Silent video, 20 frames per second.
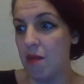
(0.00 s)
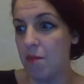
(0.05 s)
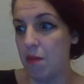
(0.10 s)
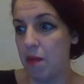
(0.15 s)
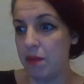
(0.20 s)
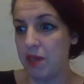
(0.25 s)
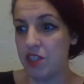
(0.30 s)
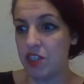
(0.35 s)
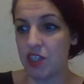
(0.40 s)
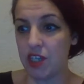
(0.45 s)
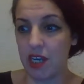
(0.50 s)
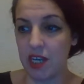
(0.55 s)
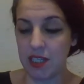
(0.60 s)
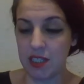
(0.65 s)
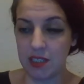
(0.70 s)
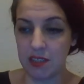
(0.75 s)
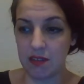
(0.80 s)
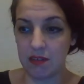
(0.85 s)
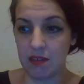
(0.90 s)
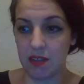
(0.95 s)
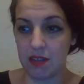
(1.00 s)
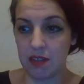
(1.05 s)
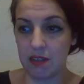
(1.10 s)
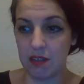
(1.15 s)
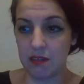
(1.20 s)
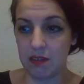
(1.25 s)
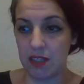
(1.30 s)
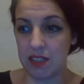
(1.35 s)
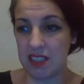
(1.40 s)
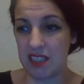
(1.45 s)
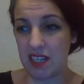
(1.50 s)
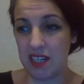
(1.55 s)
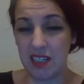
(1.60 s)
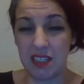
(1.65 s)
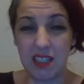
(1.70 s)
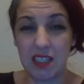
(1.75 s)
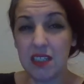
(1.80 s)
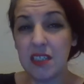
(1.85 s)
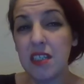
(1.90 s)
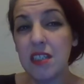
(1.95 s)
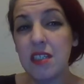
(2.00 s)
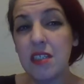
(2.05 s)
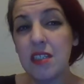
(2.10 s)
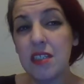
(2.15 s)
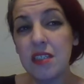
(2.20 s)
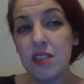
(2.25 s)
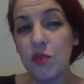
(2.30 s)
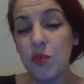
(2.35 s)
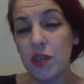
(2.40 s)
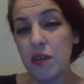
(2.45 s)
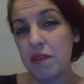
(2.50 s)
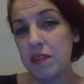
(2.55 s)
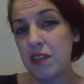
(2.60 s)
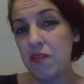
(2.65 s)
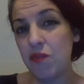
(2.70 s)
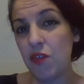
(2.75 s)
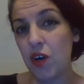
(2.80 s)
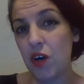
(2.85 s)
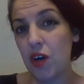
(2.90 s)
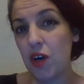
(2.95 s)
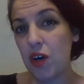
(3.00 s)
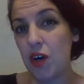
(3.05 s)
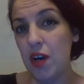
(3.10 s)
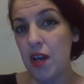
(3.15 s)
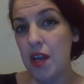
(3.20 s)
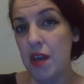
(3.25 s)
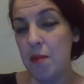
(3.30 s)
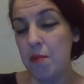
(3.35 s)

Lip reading: Maybe she has an assistant doing everything for her,